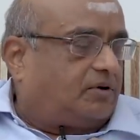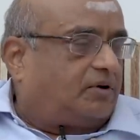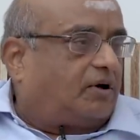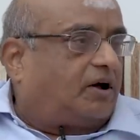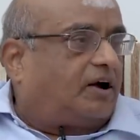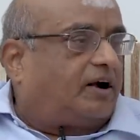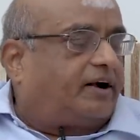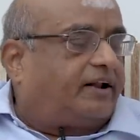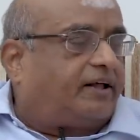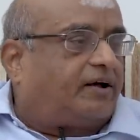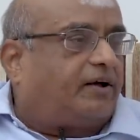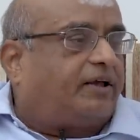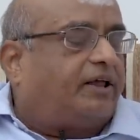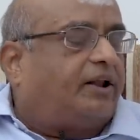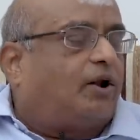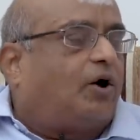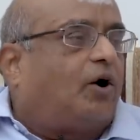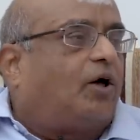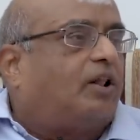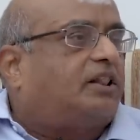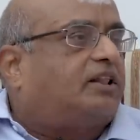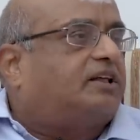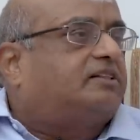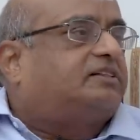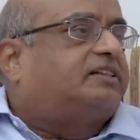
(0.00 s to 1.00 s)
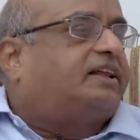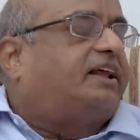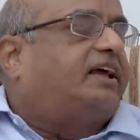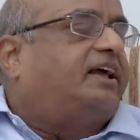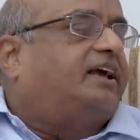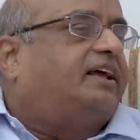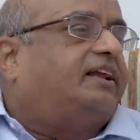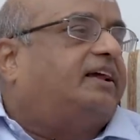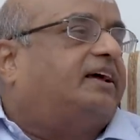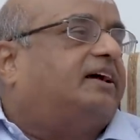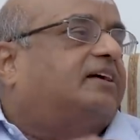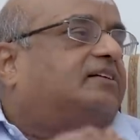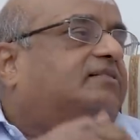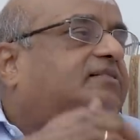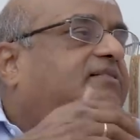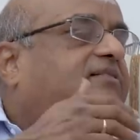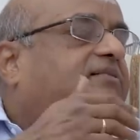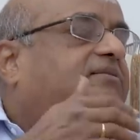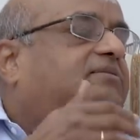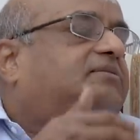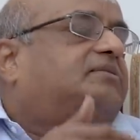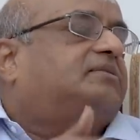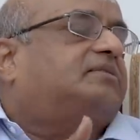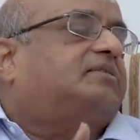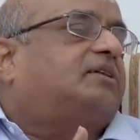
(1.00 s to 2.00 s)
And in all the three
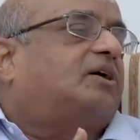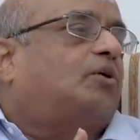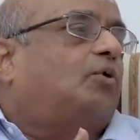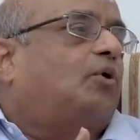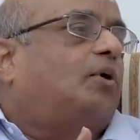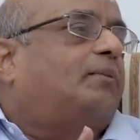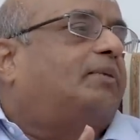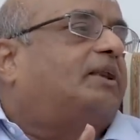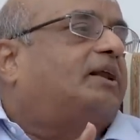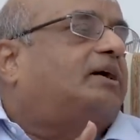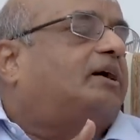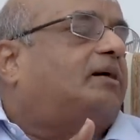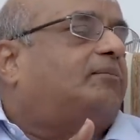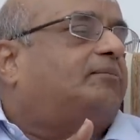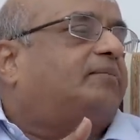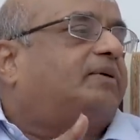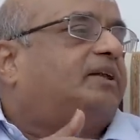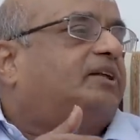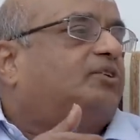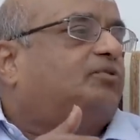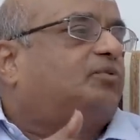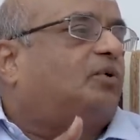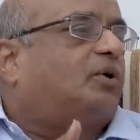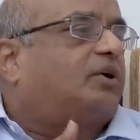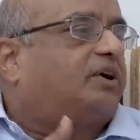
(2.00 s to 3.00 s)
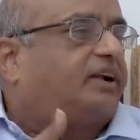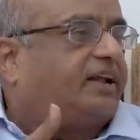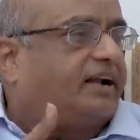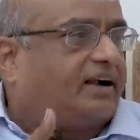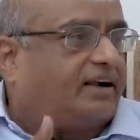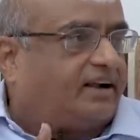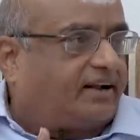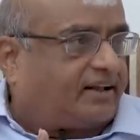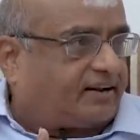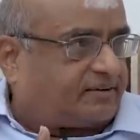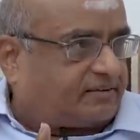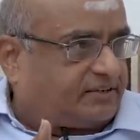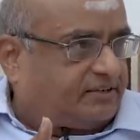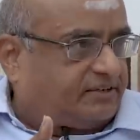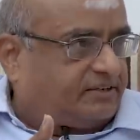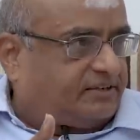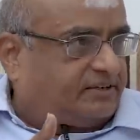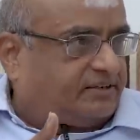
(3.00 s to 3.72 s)
areas, the global companies want to enter.